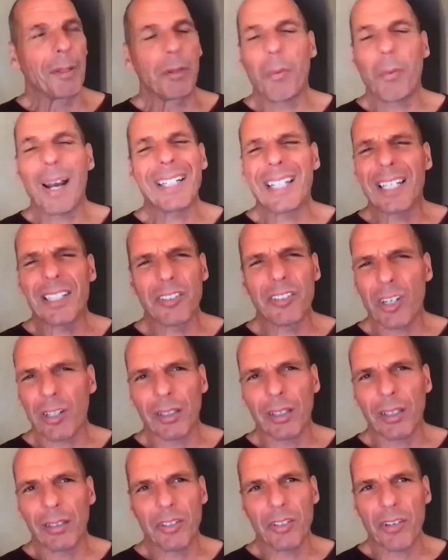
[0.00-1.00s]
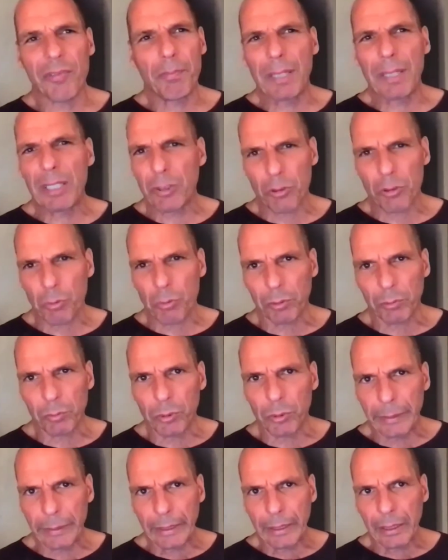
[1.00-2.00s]
does Jeff Bezos want more
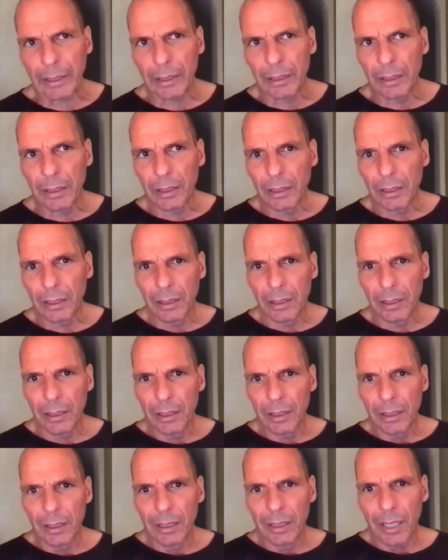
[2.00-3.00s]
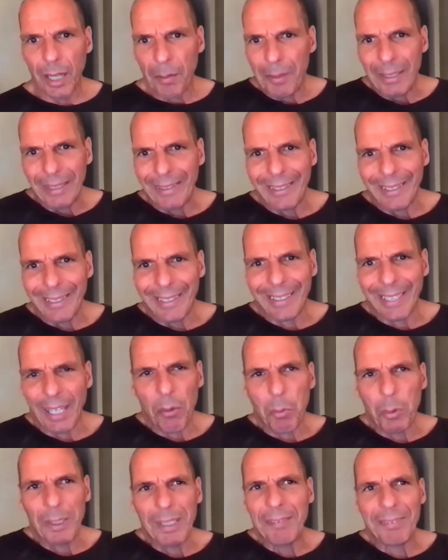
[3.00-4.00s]
money? He
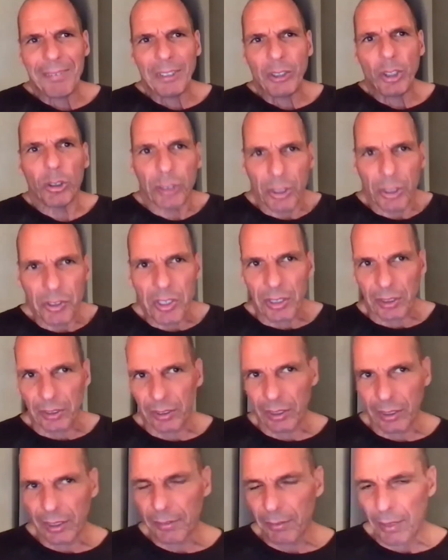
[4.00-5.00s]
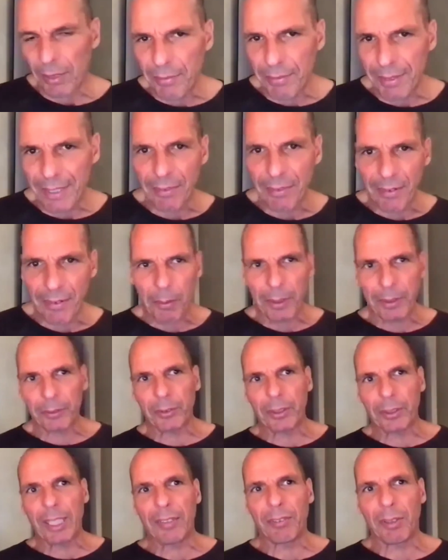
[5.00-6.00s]
wouldn't even notice it. Even if I were to
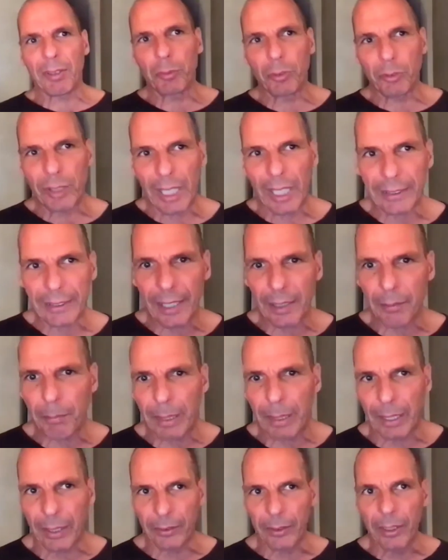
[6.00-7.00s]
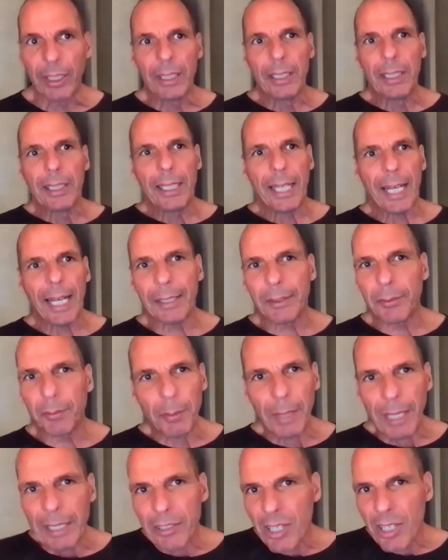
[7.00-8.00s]
give him today 10 billion,
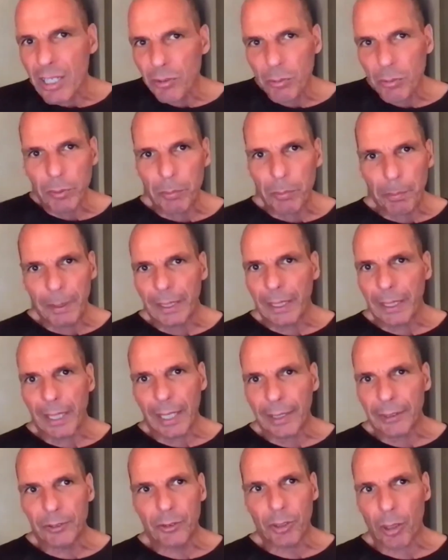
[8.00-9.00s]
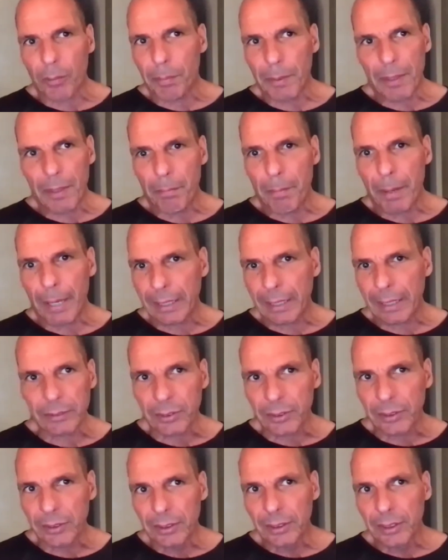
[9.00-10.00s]
it just would be a drop in the bucket.
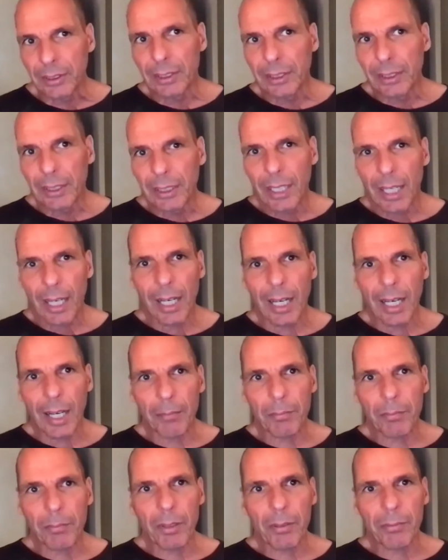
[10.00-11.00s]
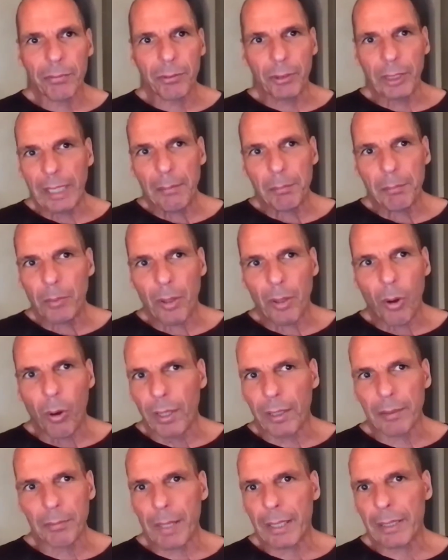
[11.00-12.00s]
For him, all
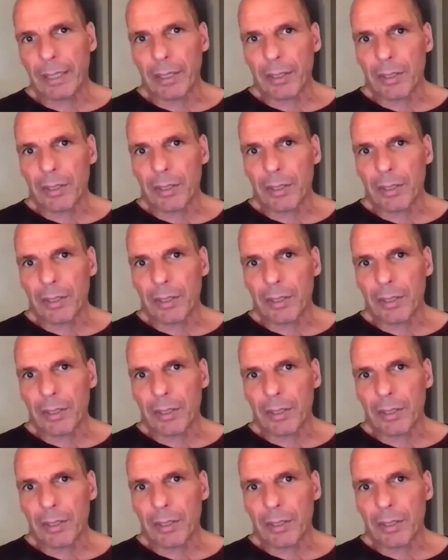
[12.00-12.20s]
that matters